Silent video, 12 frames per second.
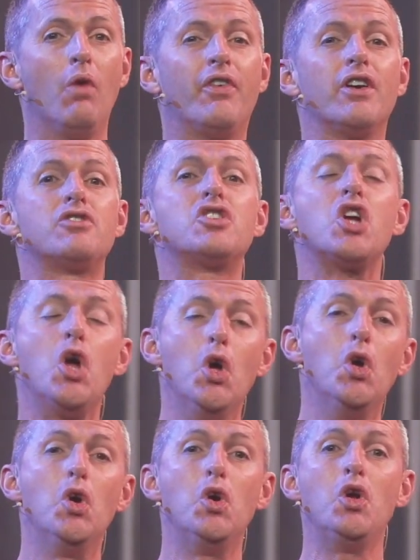over
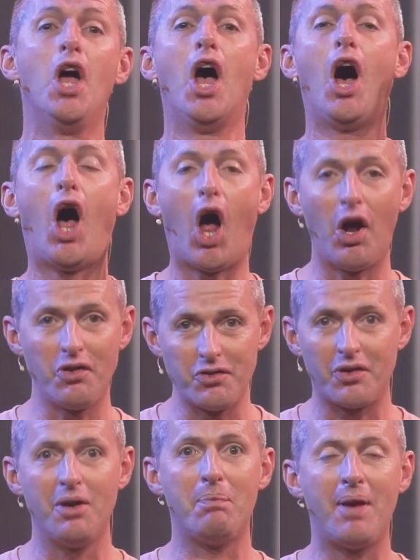
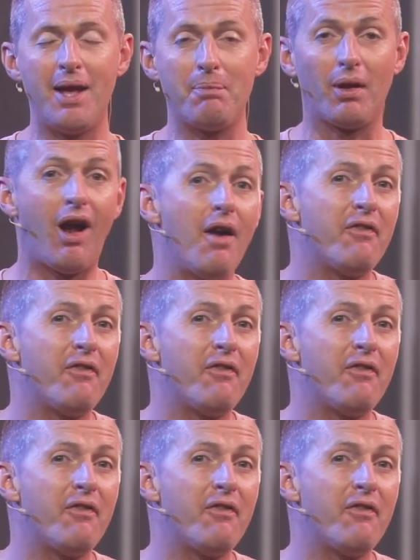200 people.